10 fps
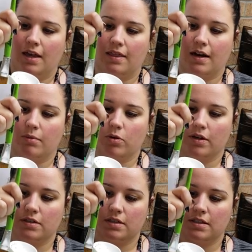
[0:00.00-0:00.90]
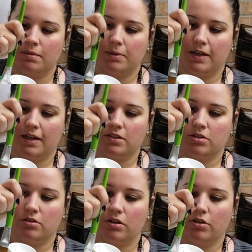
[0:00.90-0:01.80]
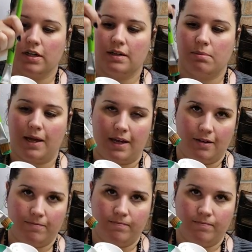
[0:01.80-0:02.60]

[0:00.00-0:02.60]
and then I'm going to dip it into the green paint.